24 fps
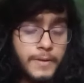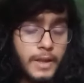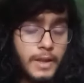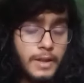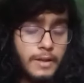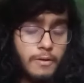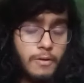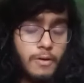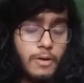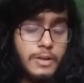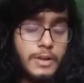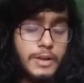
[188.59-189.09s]

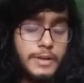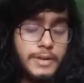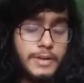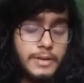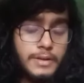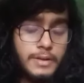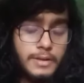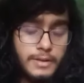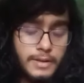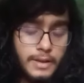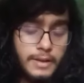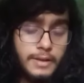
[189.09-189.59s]
All the
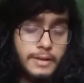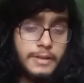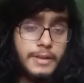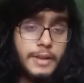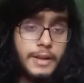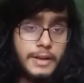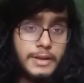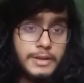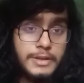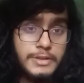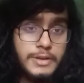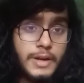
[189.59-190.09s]
thing they
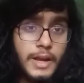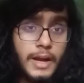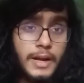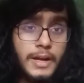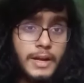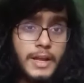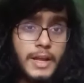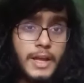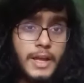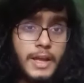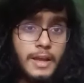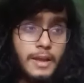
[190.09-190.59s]
interact
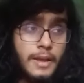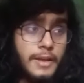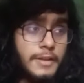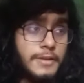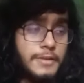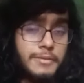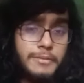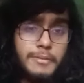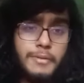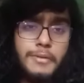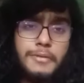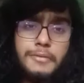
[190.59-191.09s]
is
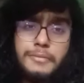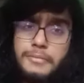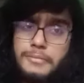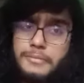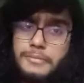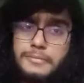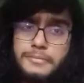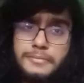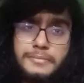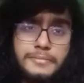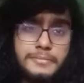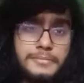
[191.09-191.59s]

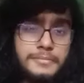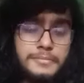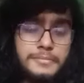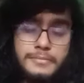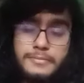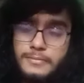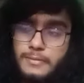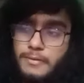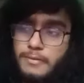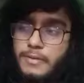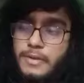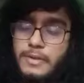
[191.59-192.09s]

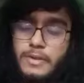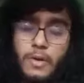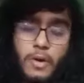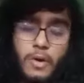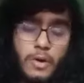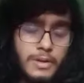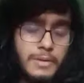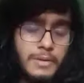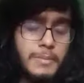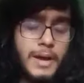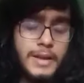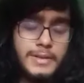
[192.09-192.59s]
with other
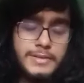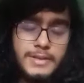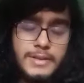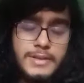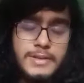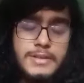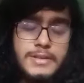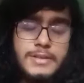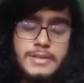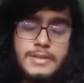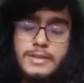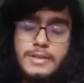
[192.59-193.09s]

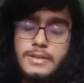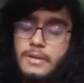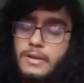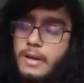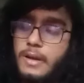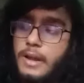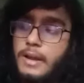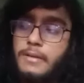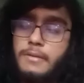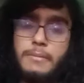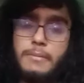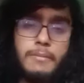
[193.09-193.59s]
masses,
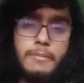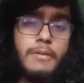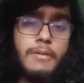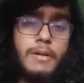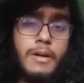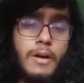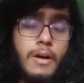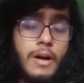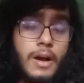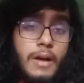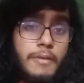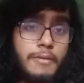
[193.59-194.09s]
and
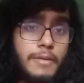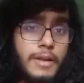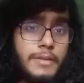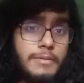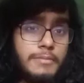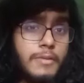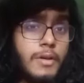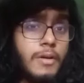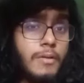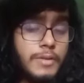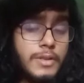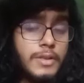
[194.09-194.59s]

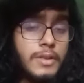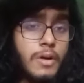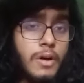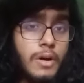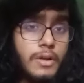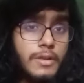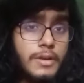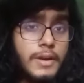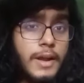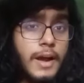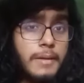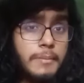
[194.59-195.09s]
with all the
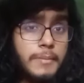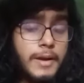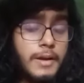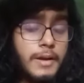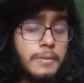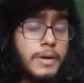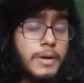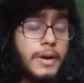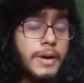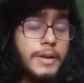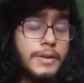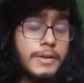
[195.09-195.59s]
dark matter
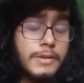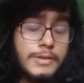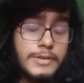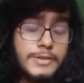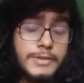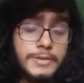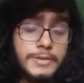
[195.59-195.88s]
particles,